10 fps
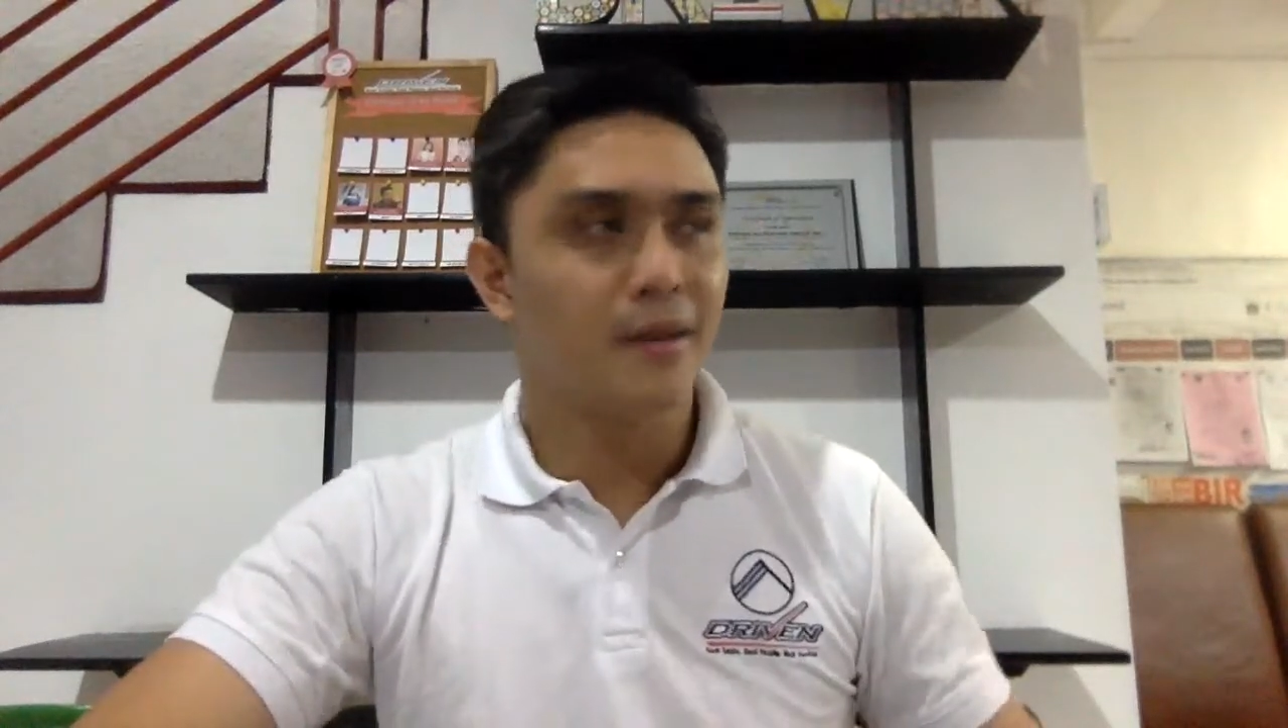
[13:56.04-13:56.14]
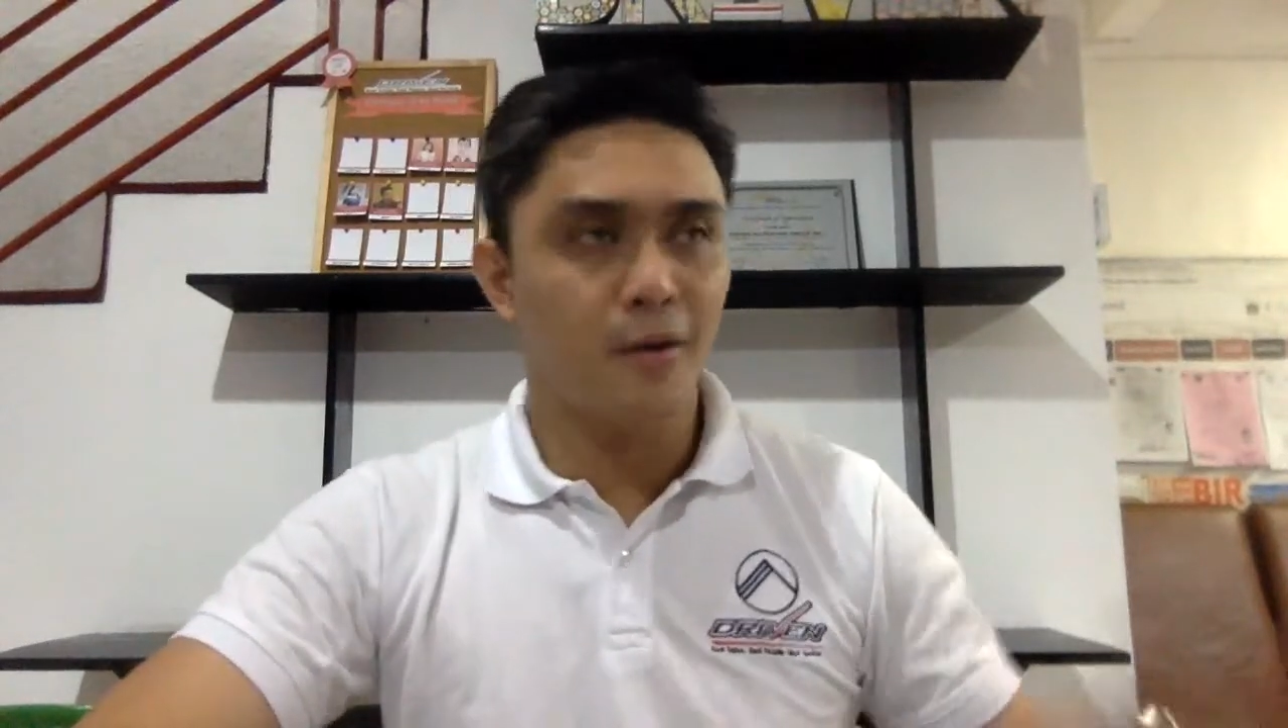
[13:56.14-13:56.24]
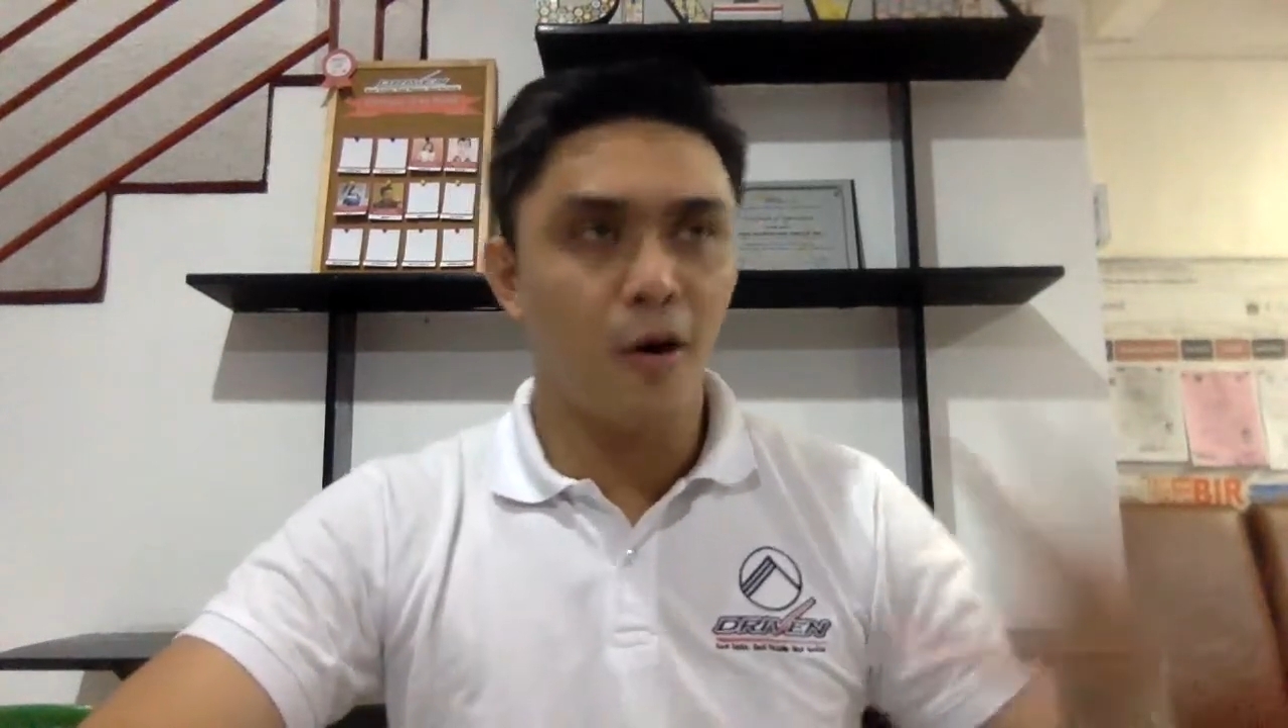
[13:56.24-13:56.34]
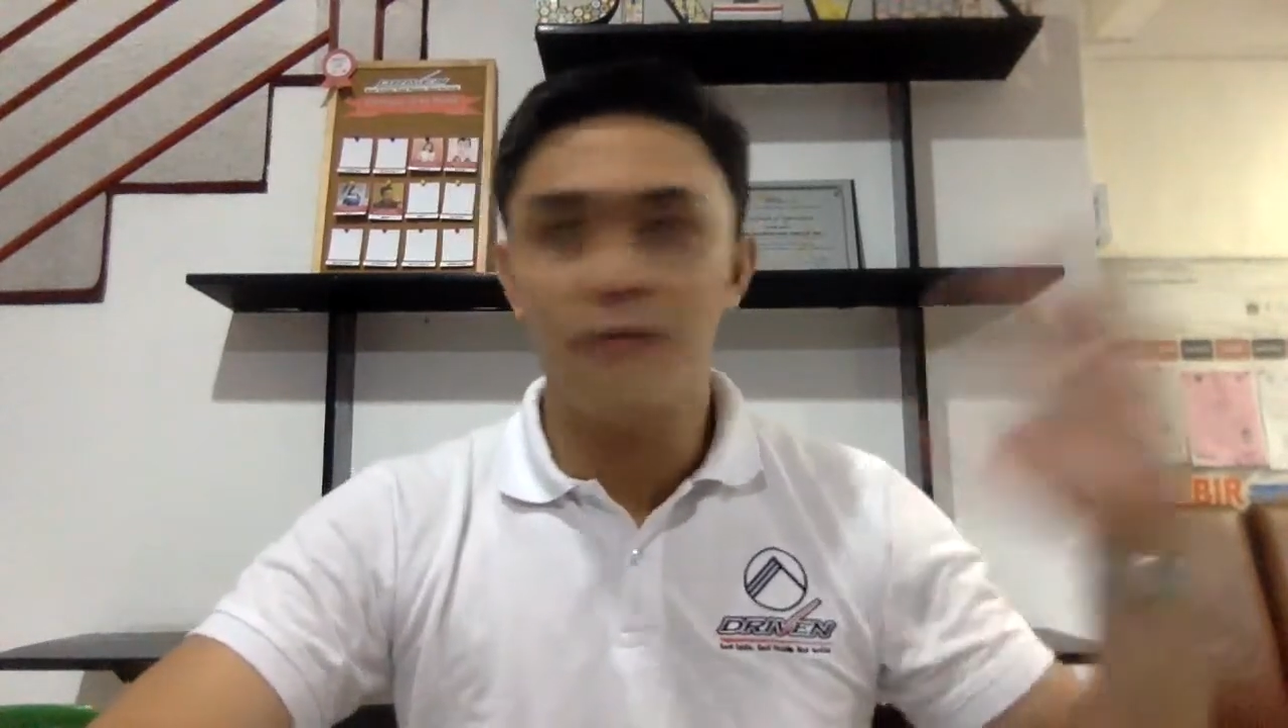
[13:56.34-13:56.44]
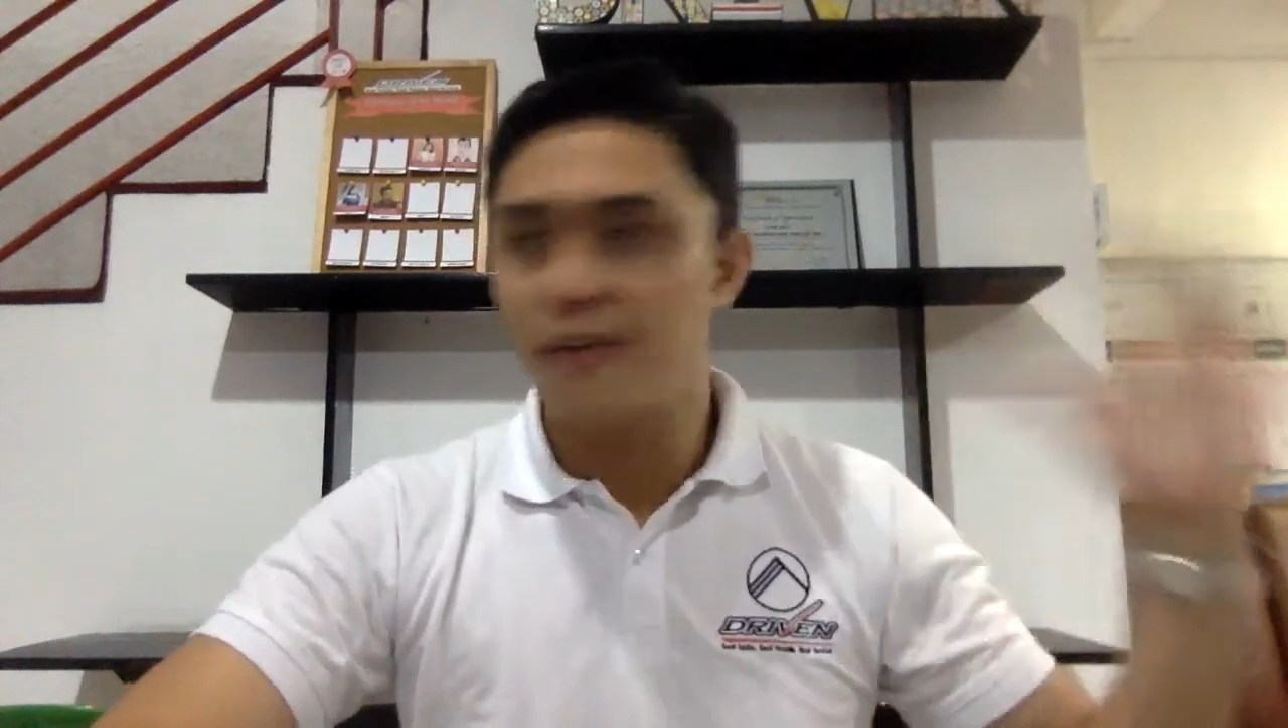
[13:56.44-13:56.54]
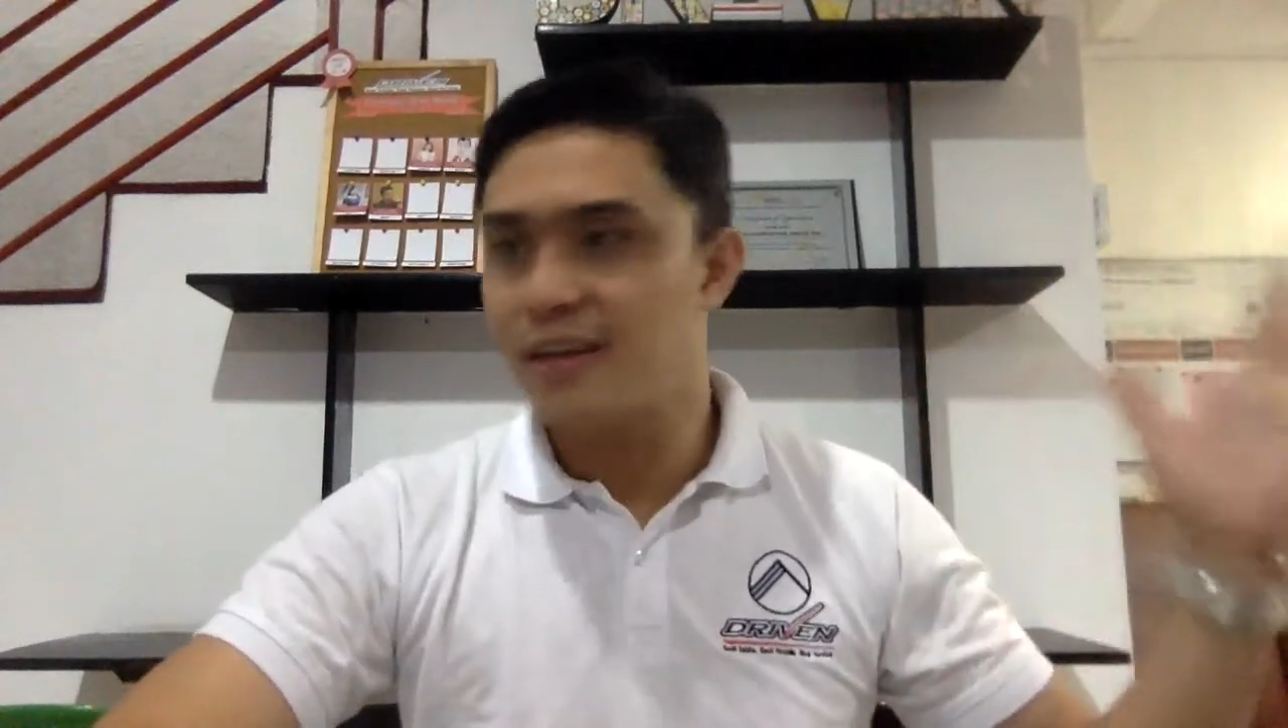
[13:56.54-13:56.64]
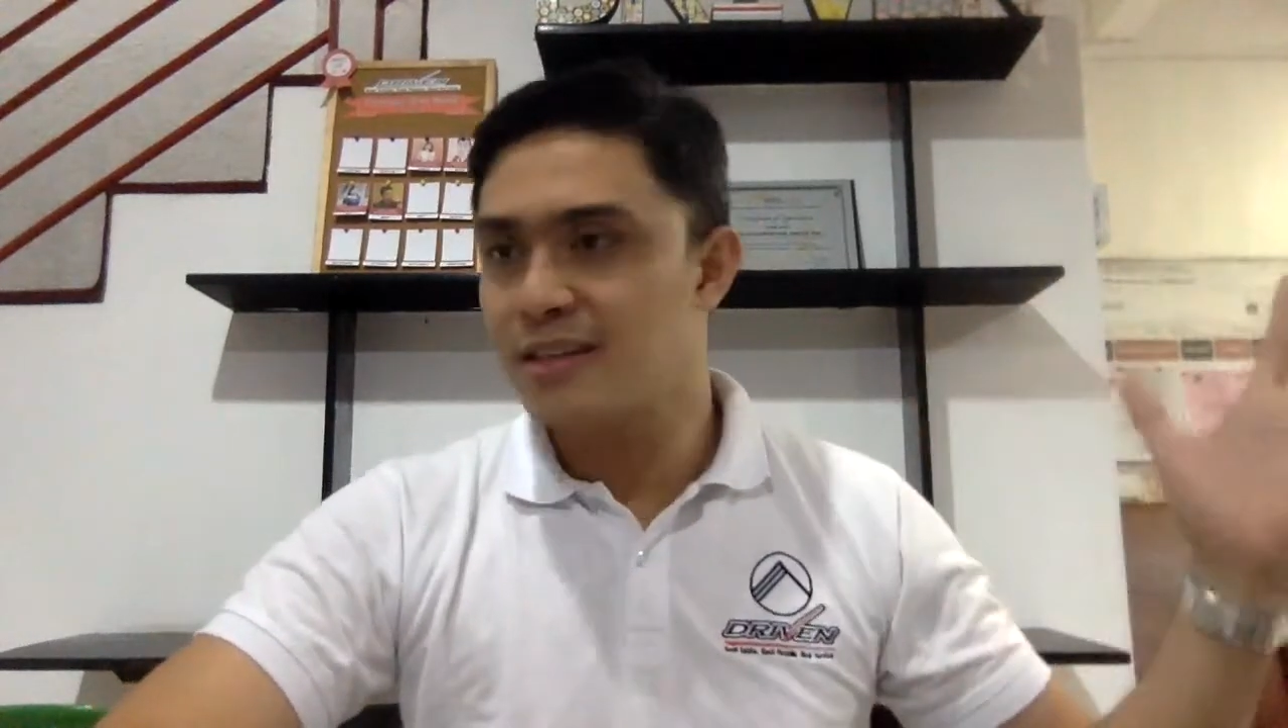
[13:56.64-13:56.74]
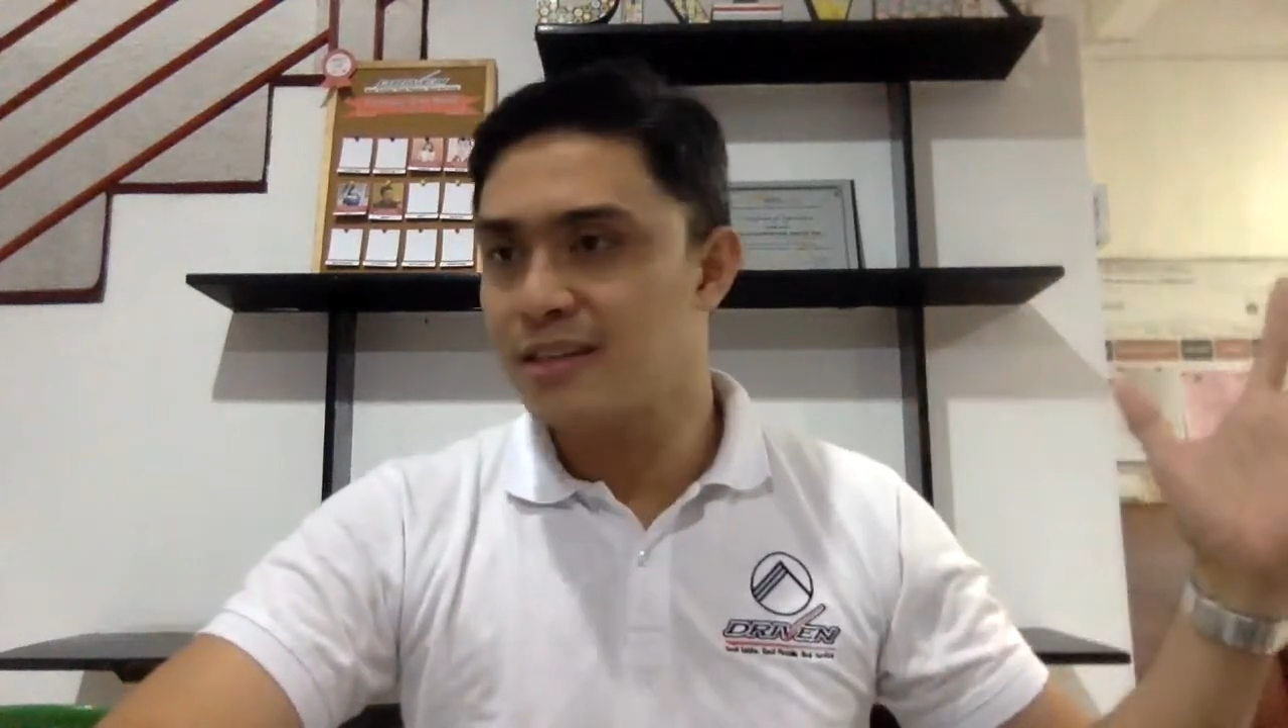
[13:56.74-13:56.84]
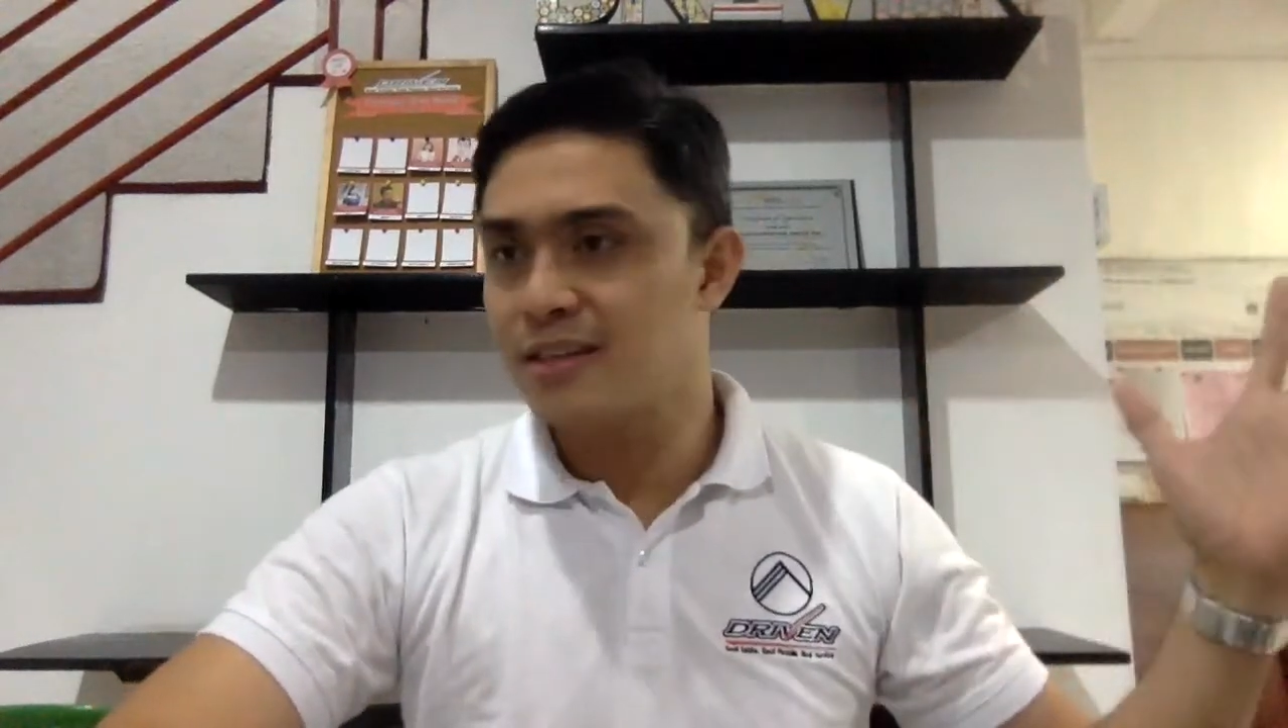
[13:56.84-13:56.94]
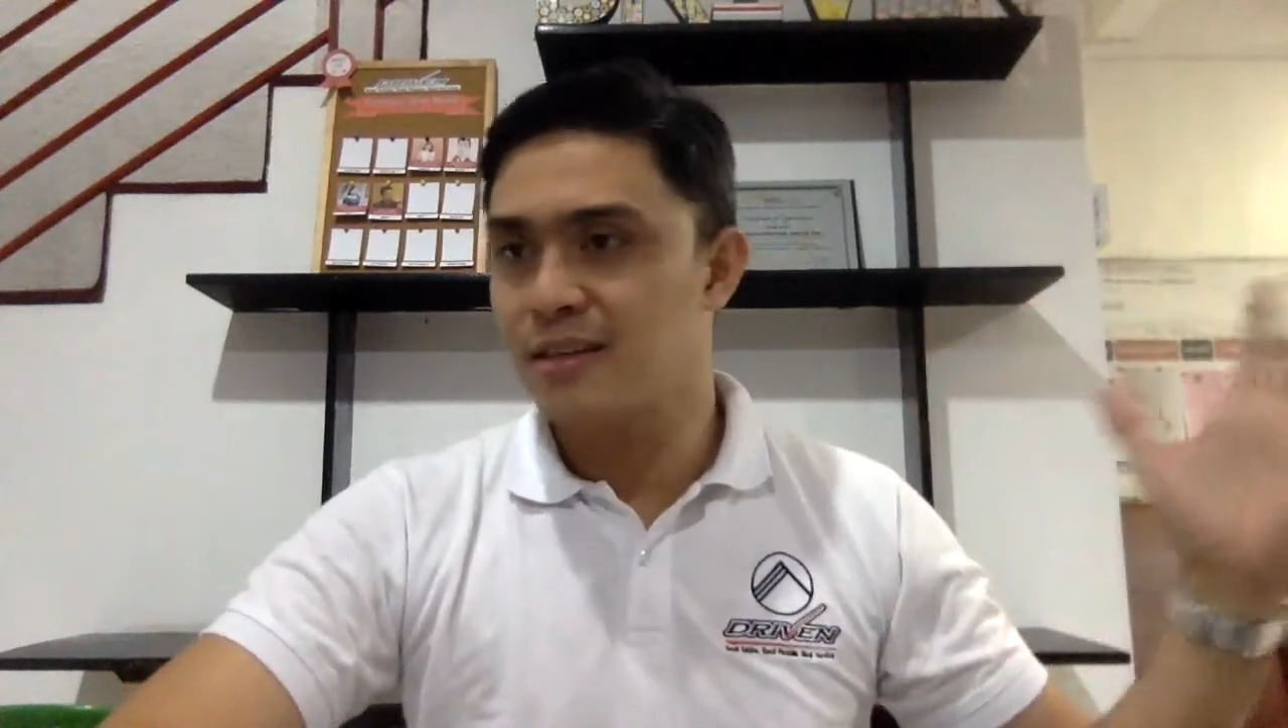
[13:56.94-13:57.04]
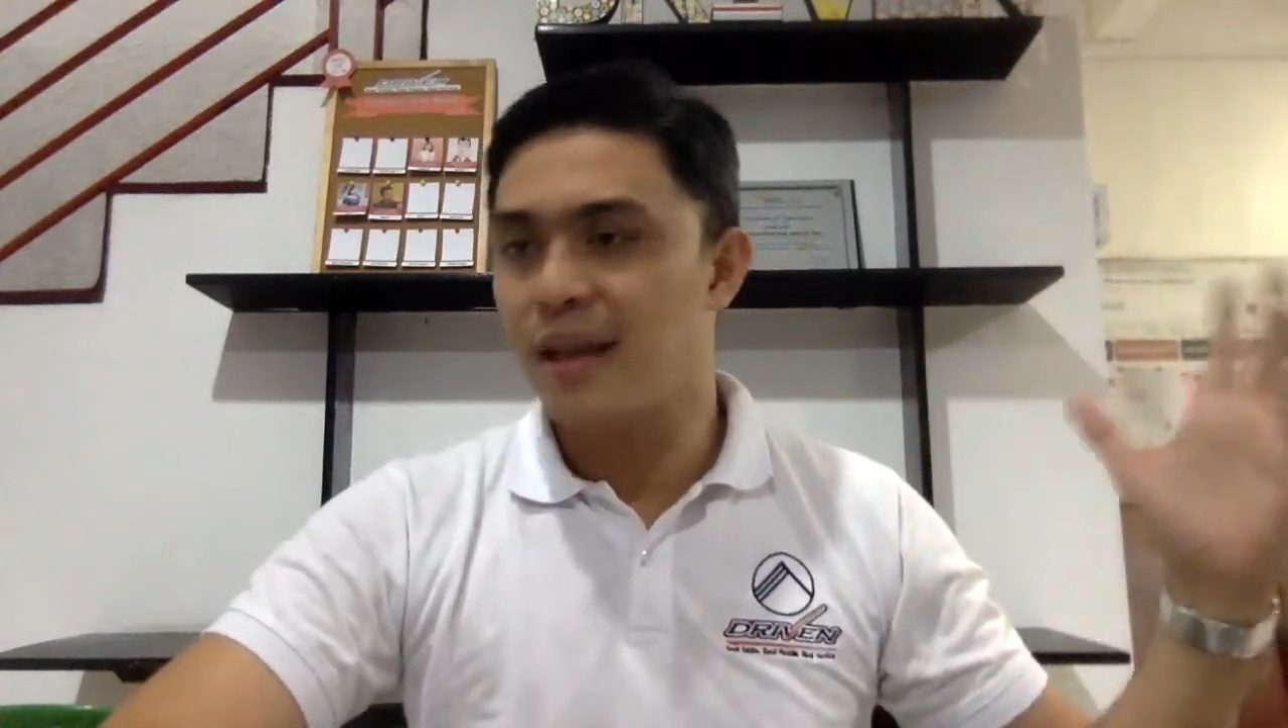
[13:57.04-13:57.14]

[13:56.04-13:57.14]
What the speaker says: office,